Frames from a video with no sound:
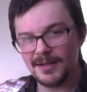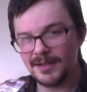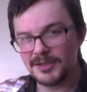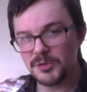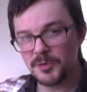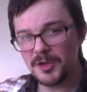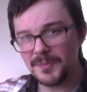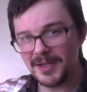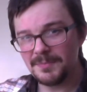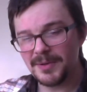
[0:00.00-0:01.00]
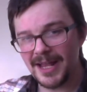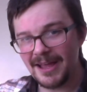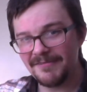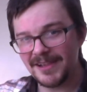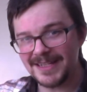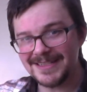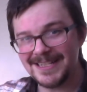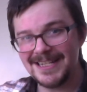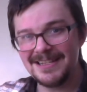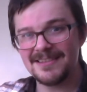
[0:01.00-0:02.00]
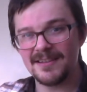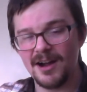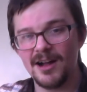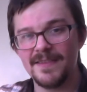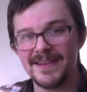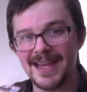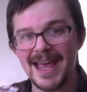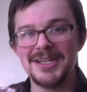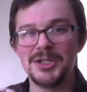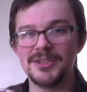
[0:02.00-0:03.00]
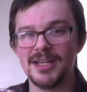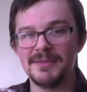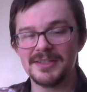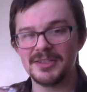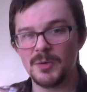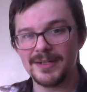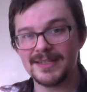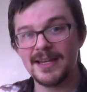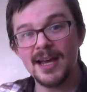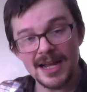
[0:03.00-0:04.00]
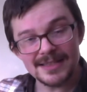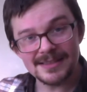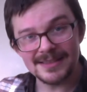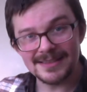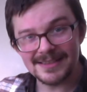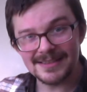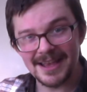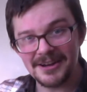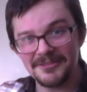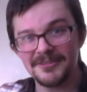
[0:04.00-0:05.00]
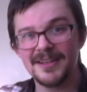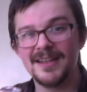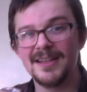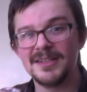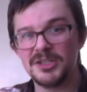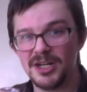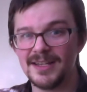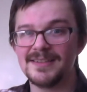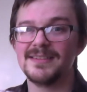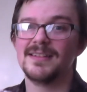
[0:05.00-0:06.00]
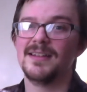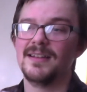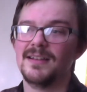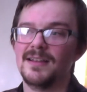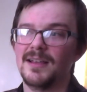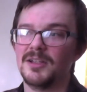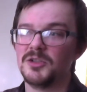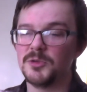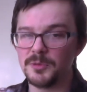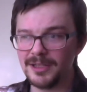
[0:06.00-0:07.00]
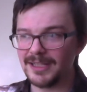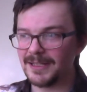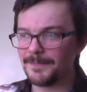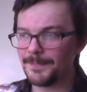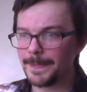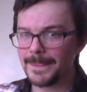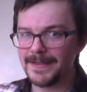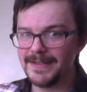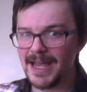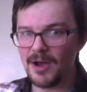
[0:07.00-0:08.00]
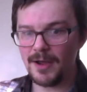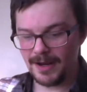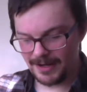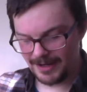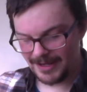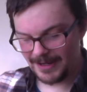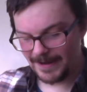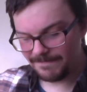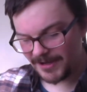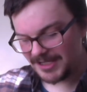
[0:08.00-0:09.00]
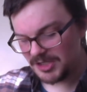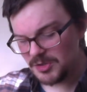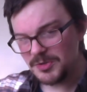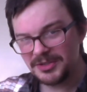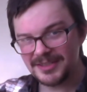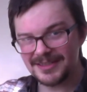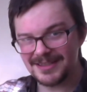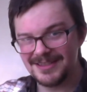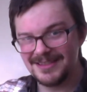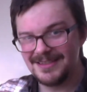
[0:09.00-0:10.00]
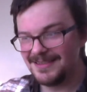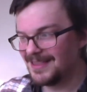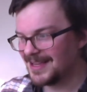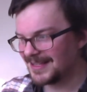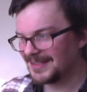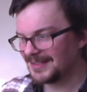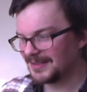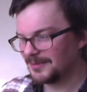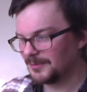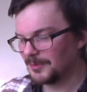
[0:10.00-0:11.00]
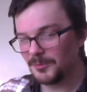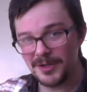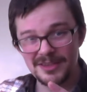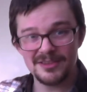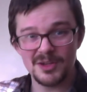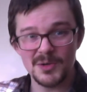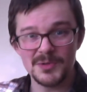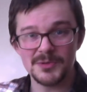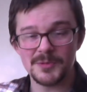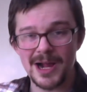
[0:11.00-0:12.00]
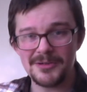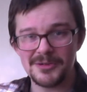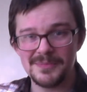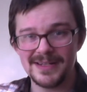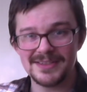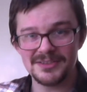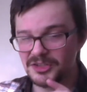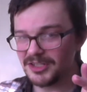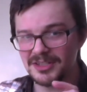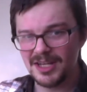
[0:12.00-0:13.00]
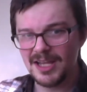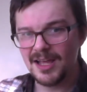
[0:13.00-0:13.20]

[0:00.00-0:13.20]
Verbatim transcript: uh, drill bit, but have like teeth on the edges of it, so it cuts instead of just drilling. Now, if I used this with those router bits just